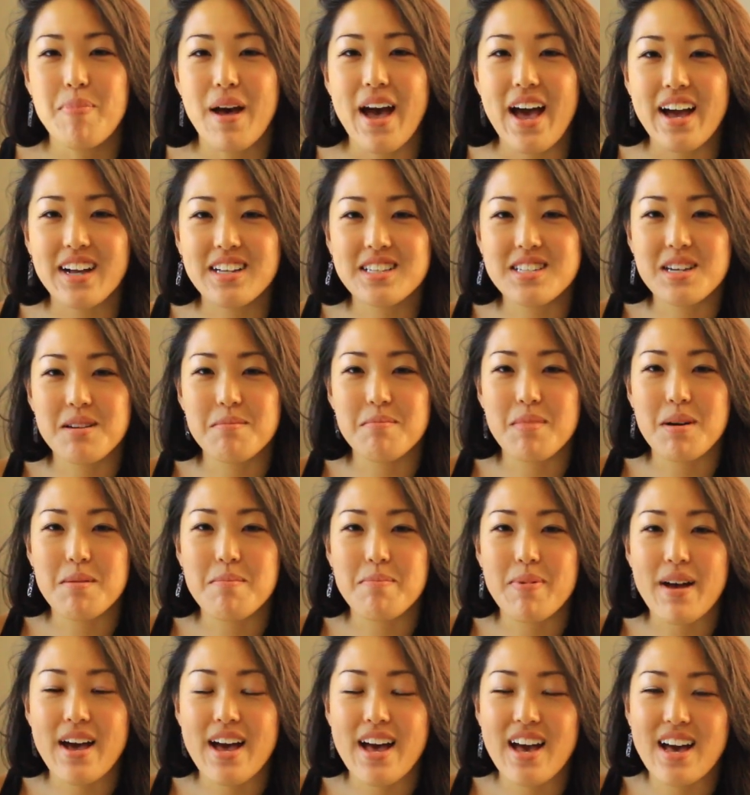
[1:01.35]
packed up my
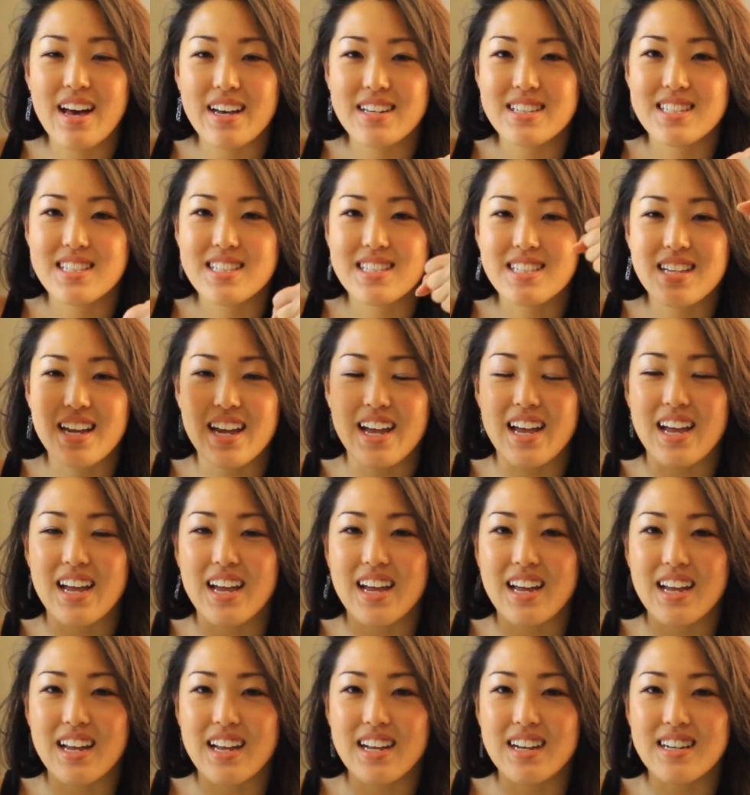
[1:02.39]
bags,
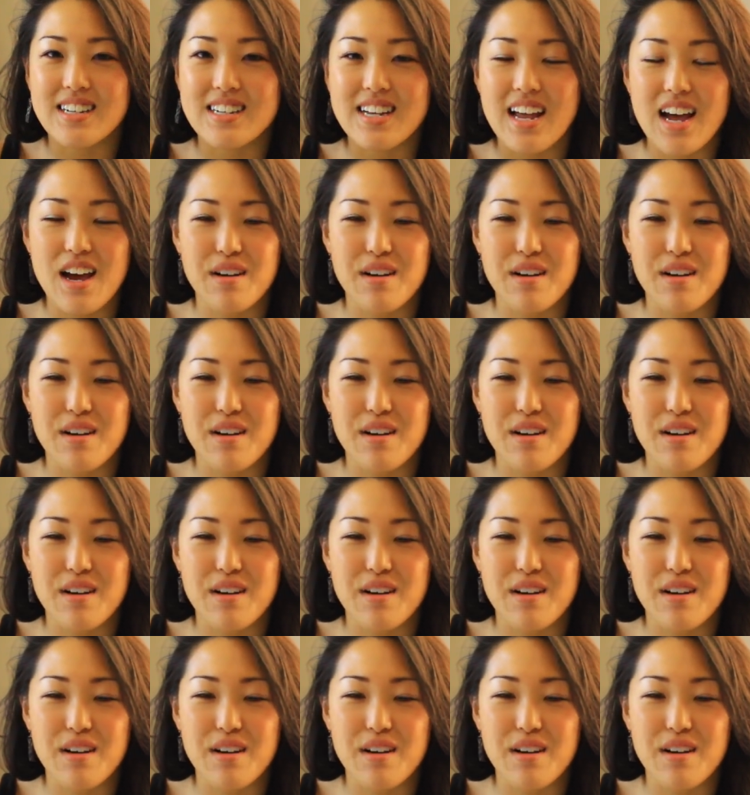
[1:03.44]
and